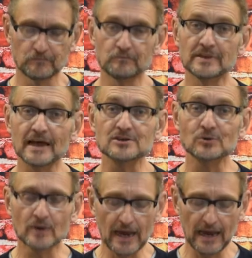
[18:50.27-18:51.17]
But that's
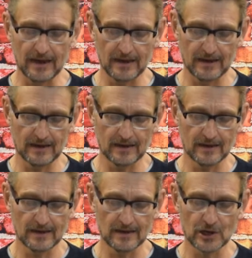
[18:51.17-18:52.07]
okay.
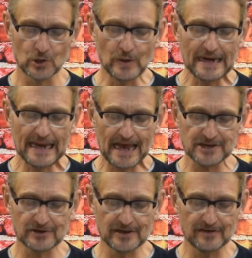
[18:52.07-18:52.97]
Queen
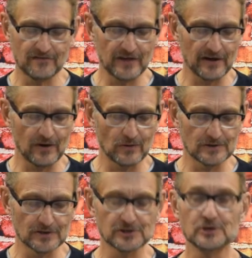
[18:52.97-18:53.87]
Esther didn't figure out
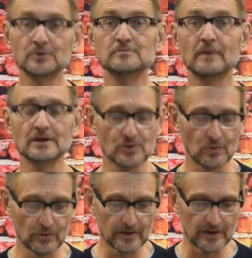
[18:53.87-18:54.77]
until she was much
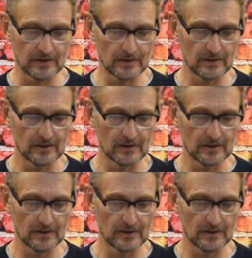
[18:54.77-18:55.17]
older.